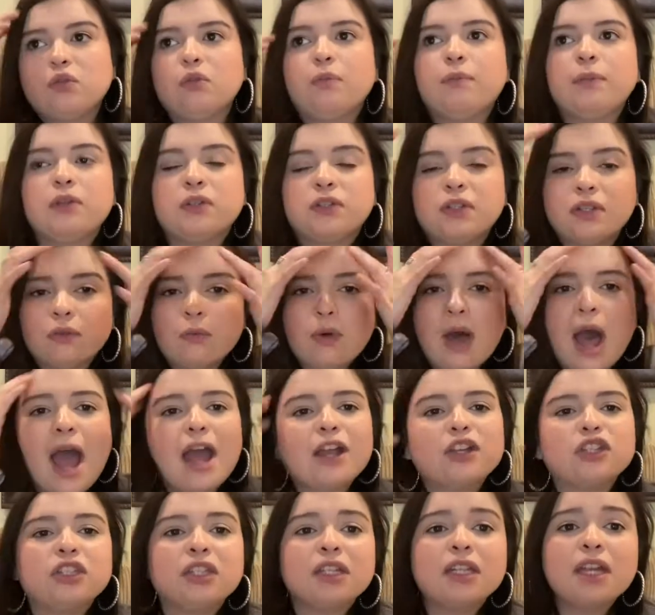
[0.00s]
Musical, well
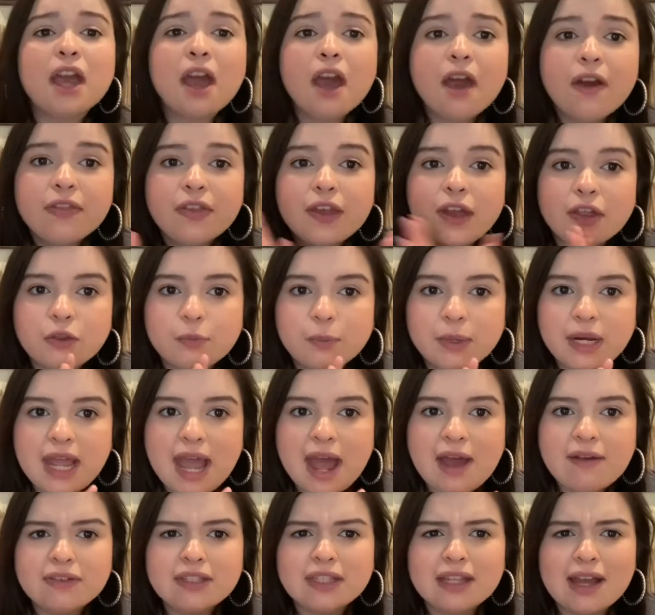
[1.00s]
actually the other one I
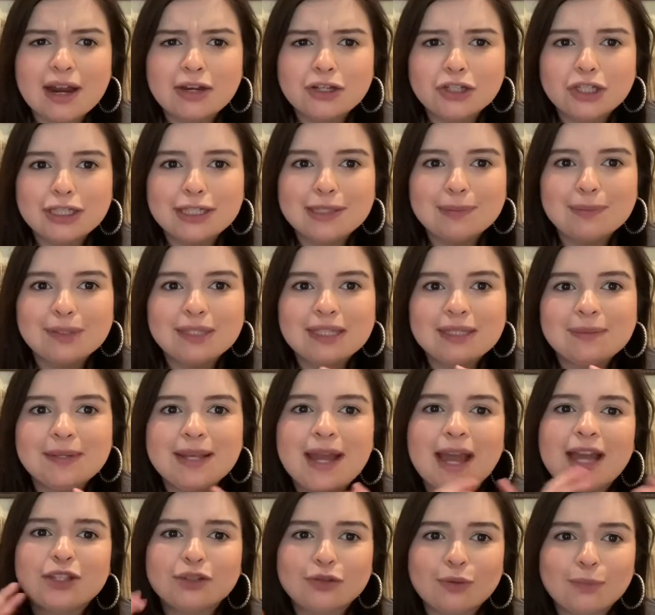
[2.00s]
have is actually supposed to
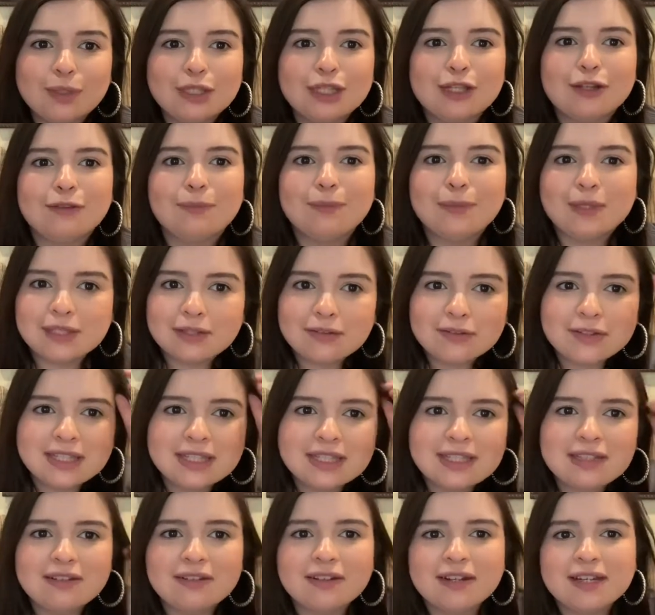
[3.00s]
be High School Musical and Musical
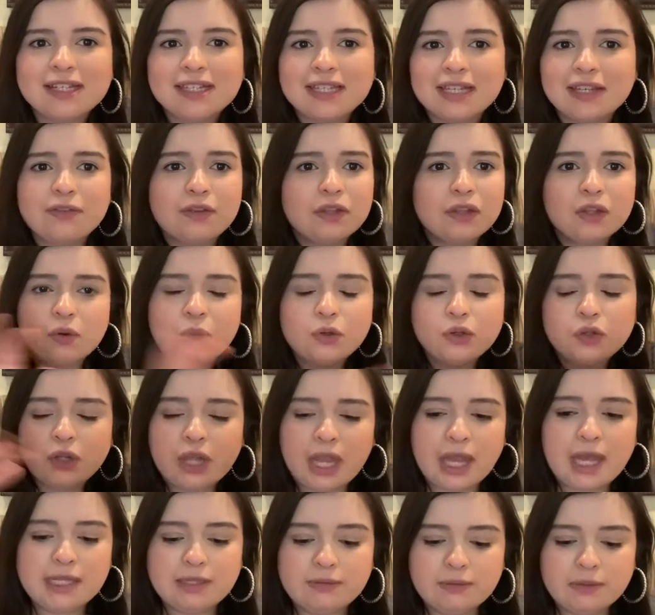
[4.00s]
series, even though you
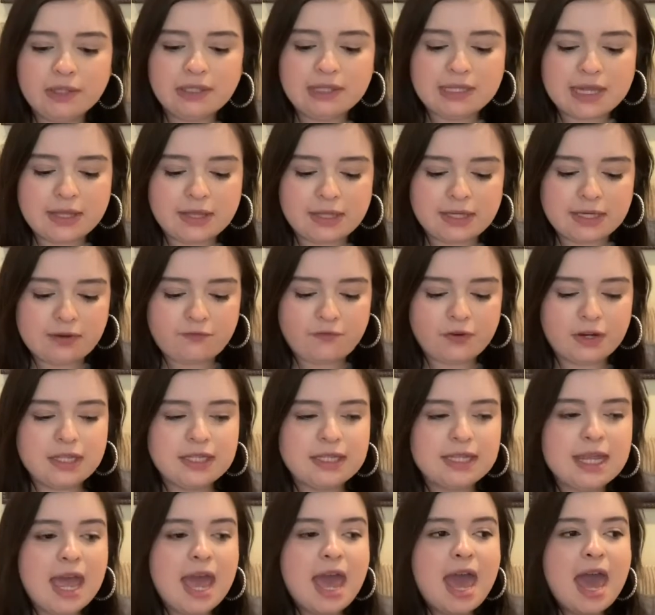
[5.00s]
can't really tell the
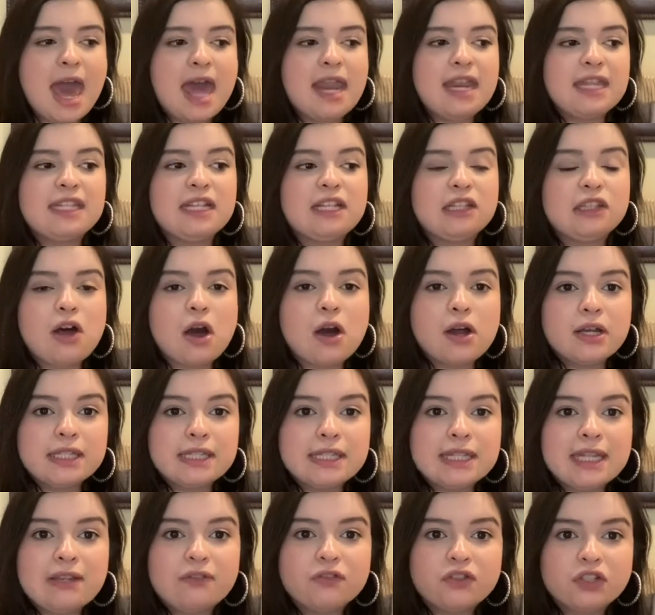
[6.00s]
difference, and it's a long
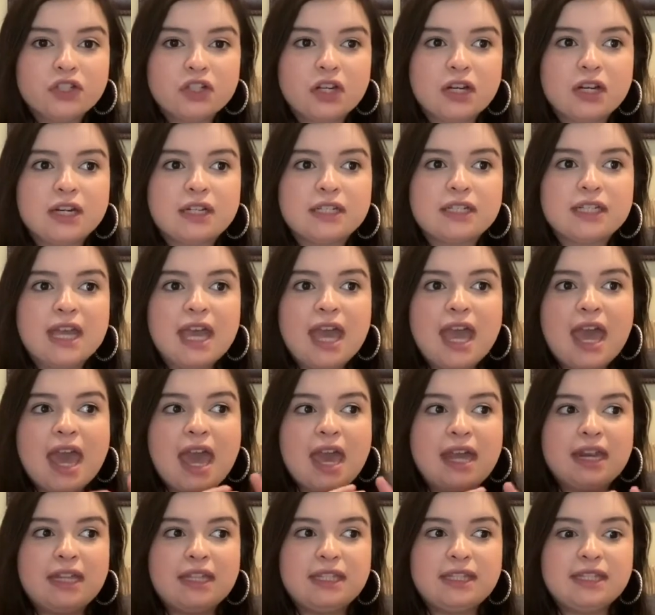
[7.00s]
sleeve shirt,
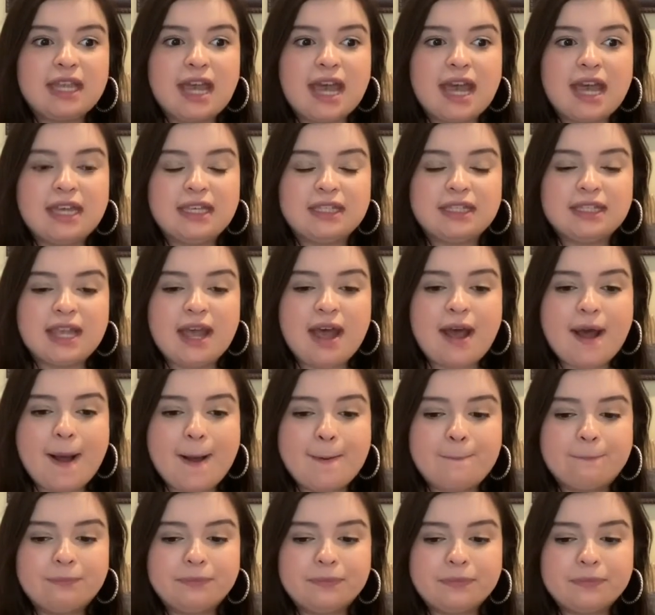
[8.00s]
and it says
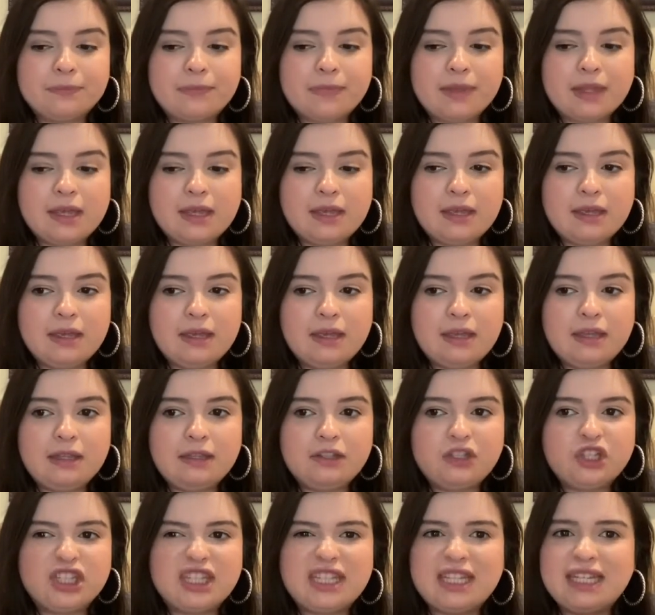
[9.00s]

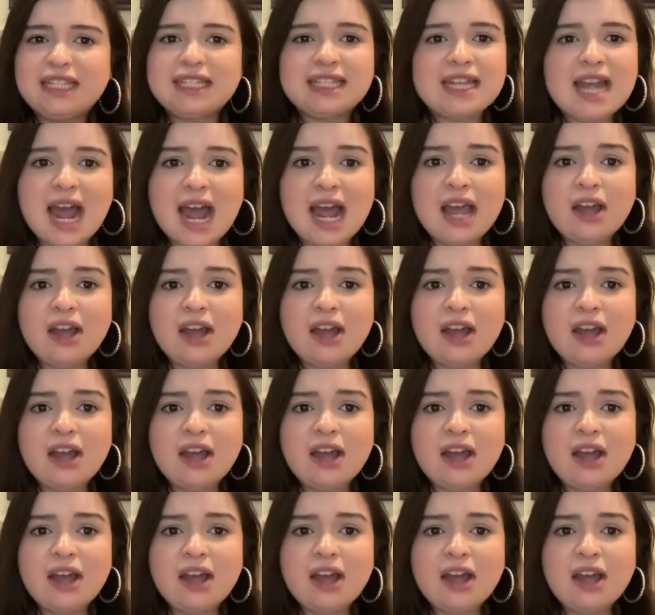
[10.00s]
just East High